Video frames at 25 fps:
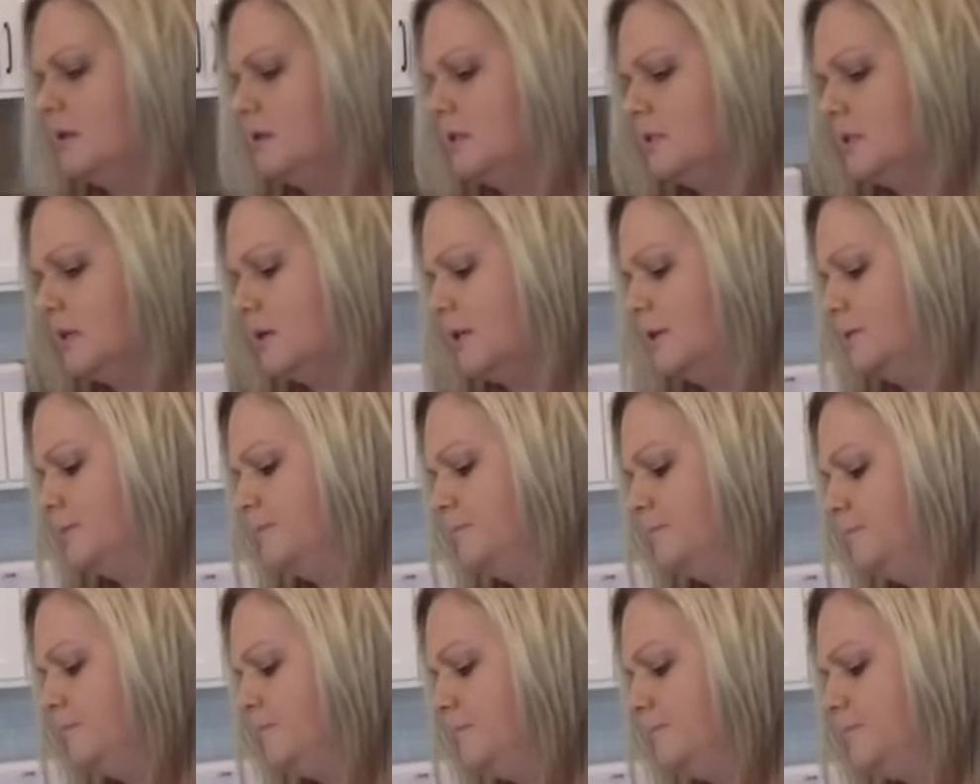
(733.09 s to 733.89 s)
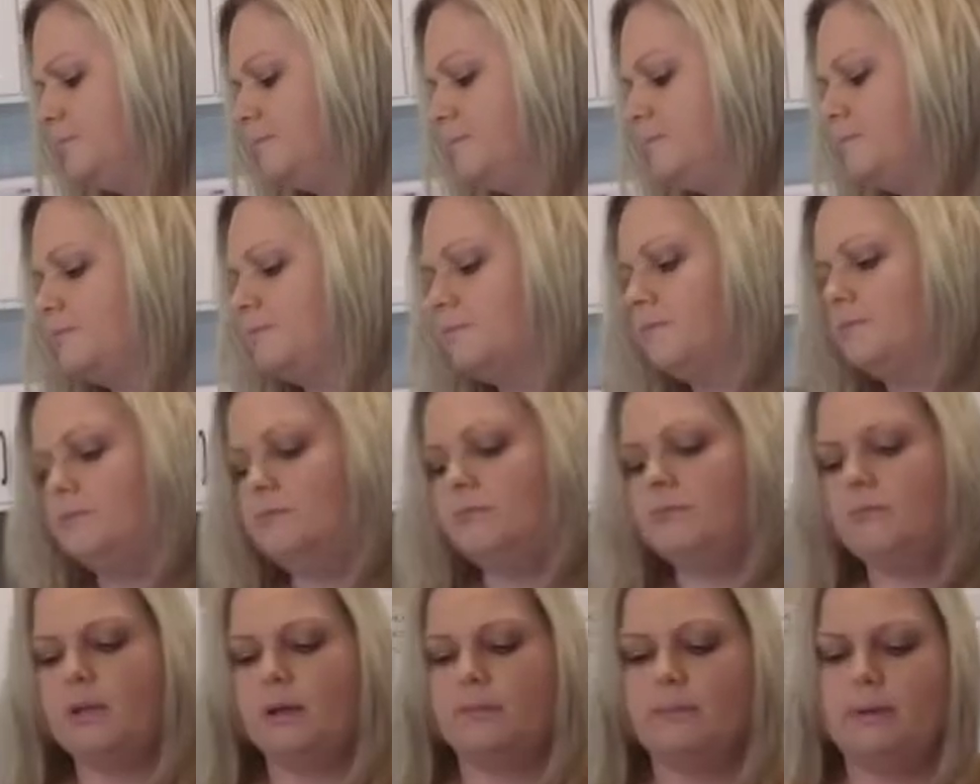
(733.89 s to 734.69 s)
So
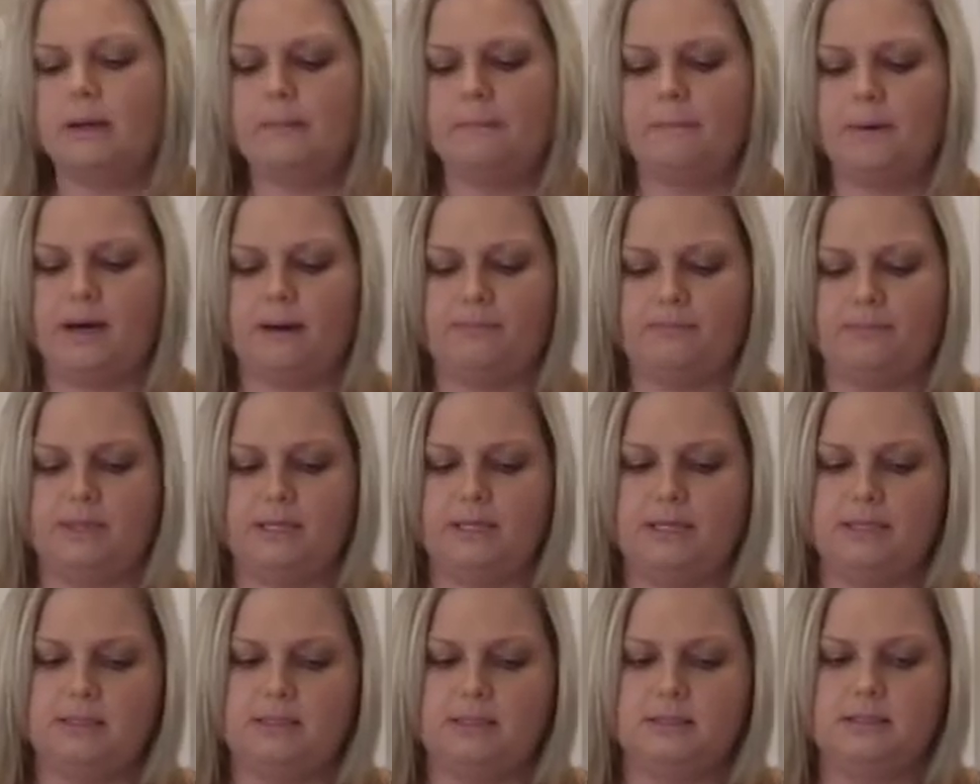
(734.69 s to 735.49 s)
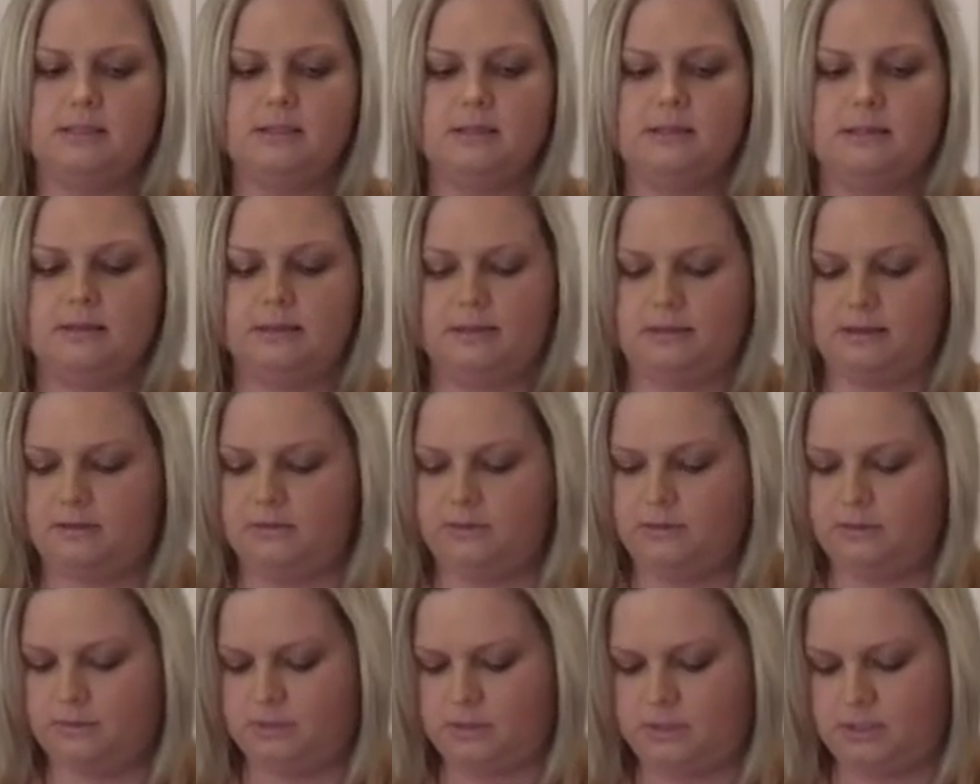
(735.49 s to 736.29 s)
I'm gonna pop this.
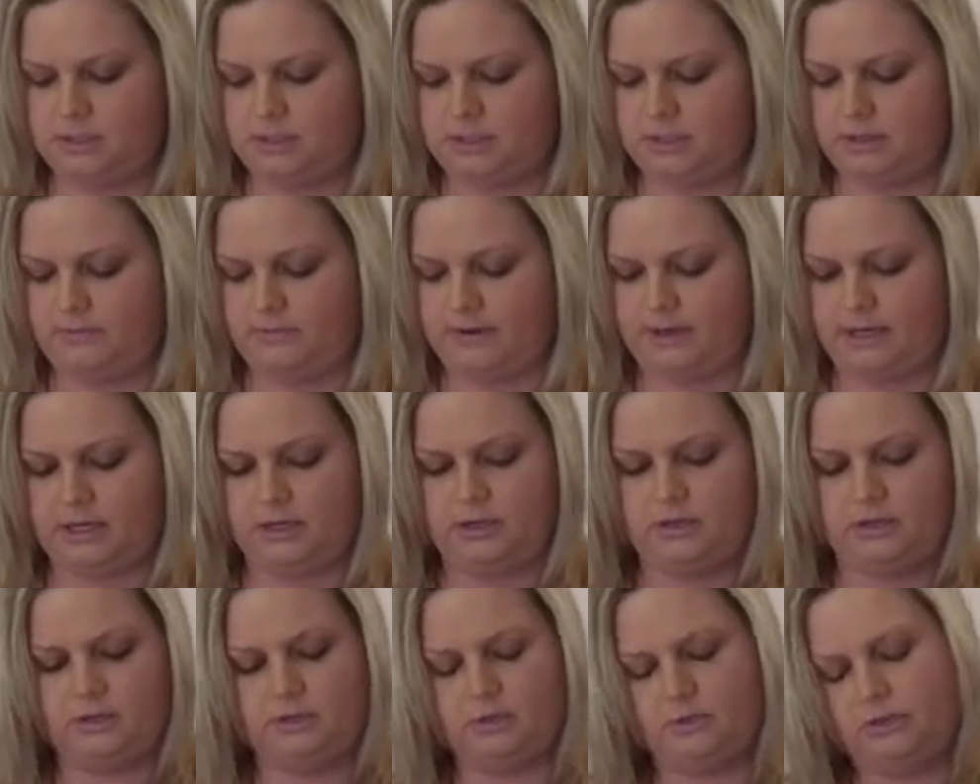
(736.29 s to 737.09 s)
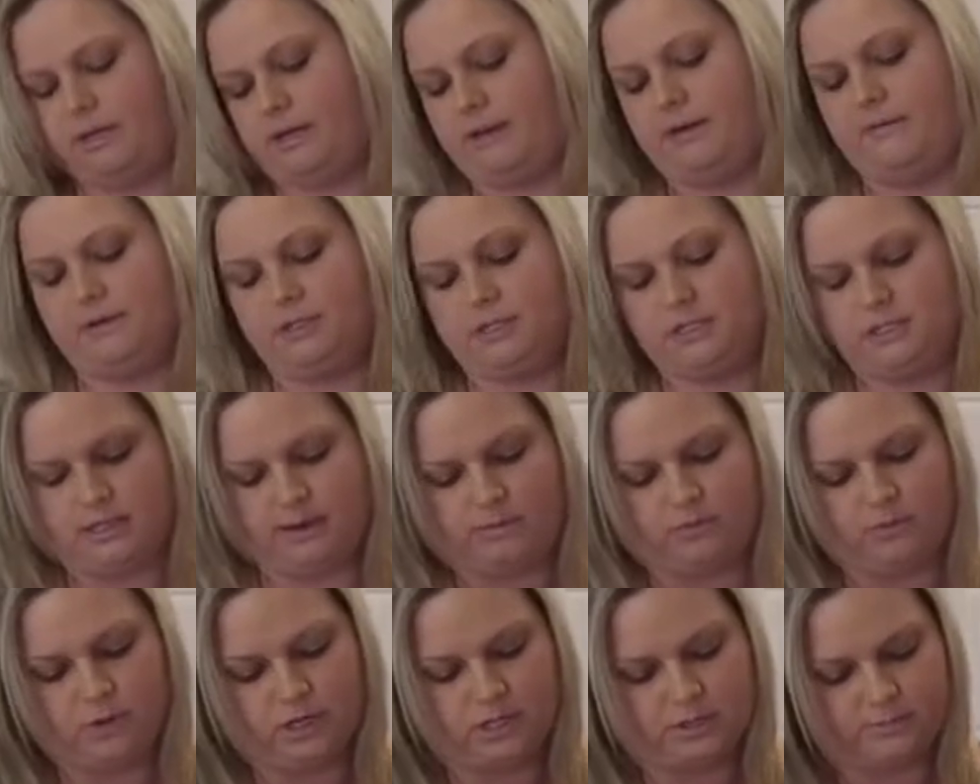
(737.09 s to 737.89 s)
Oops, see if I can do this without having to stop
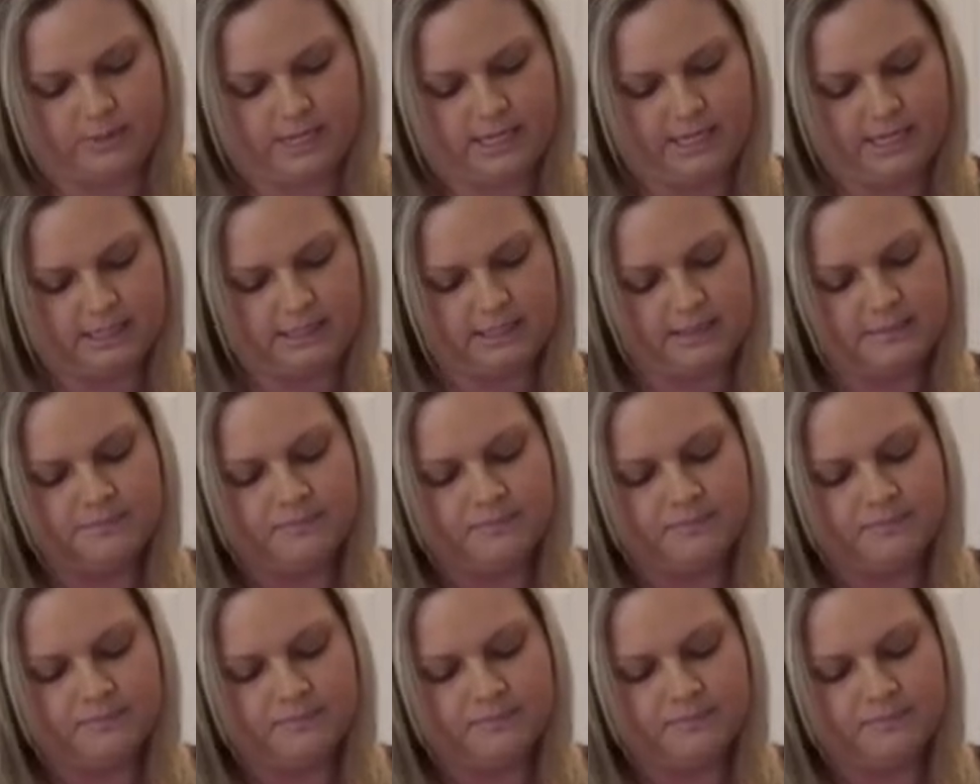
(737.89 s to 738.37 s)
and wash my hands.